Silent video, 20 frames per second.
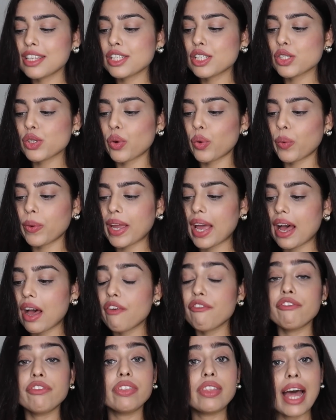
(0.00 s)
So yeah,
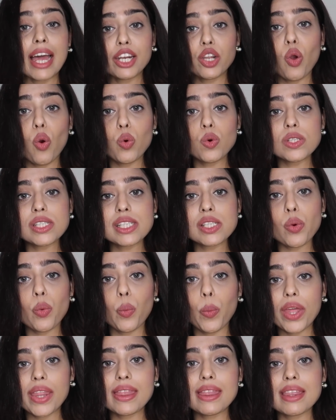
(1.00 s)
that goes
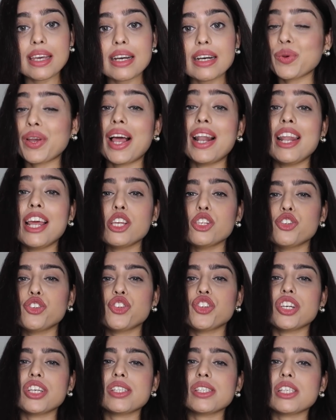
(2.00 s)
with. So yeah, let's
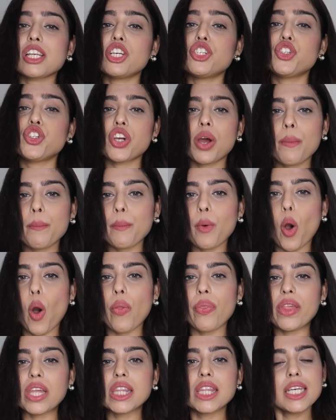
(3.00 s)
just jump
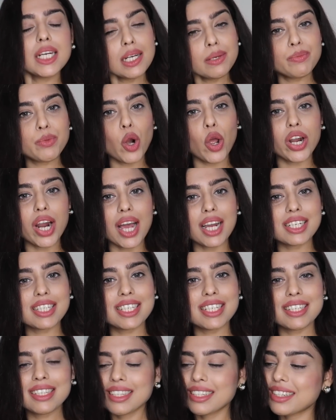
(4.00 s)
on the third
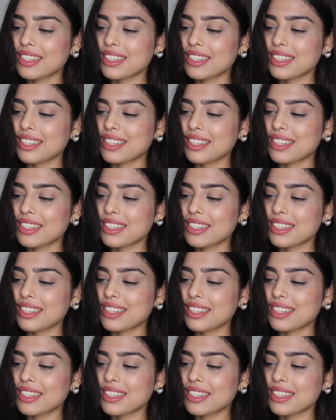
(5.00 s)
product.